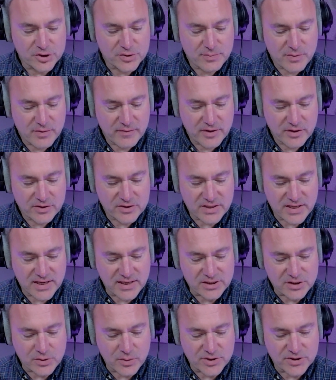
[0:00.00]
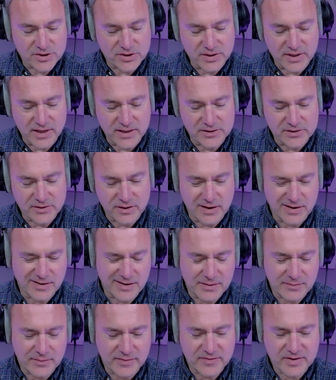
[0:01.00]
moving on to the next question then.
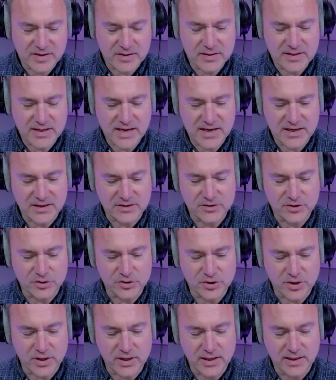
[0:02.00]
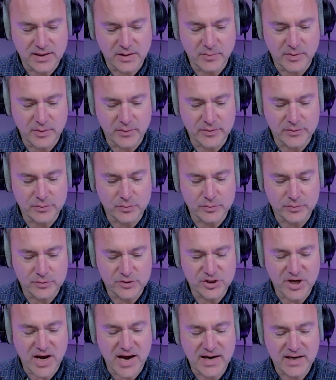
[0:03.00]
So we've kind of touched on it a little bit with
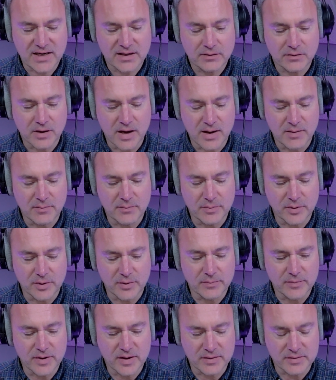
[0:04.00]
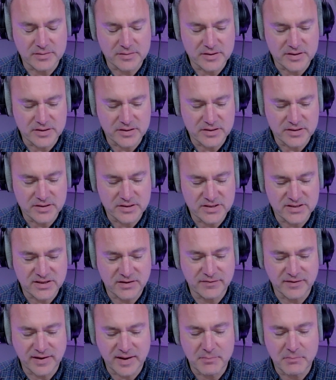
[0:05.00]
Jack, but
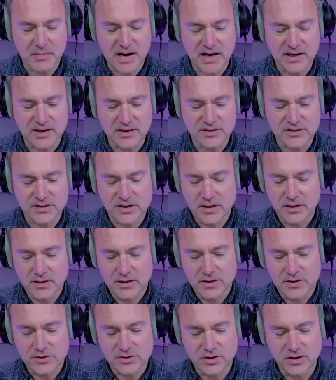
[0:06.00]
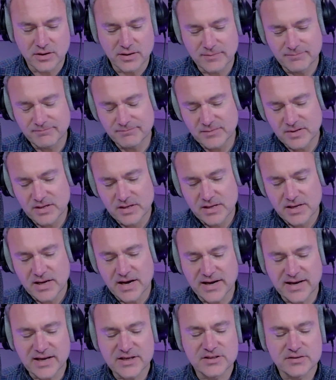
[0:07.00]
yourself again, Marcus. So
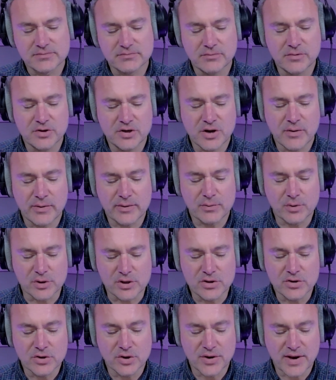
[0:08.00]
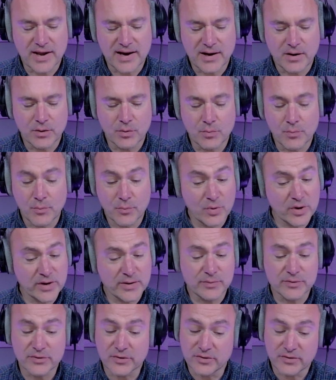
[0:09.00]
I guess knowing what you know now, working
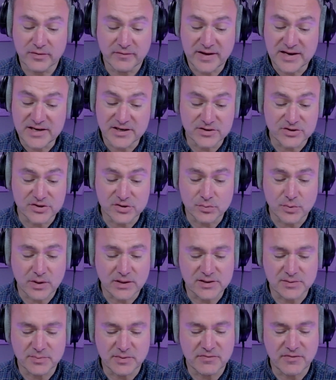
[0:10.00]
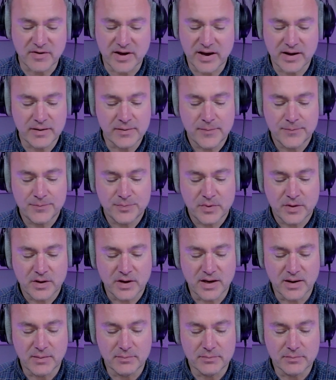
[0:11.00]
with other vendors as well, to be fair,
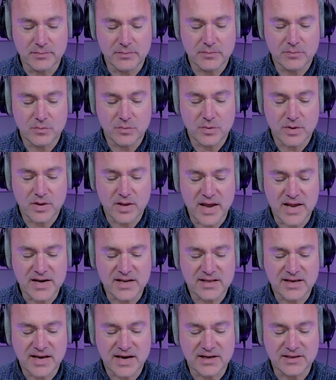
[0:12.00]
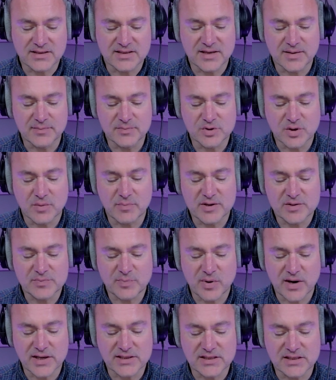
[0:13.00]
any kind of tips or best
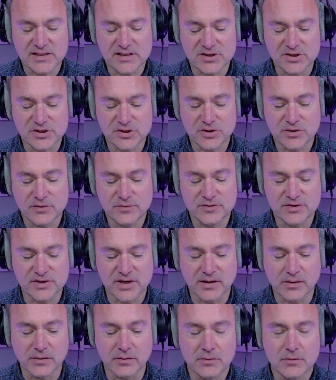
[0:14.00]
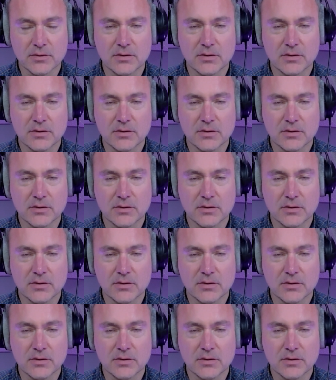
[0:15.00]
practices you've seen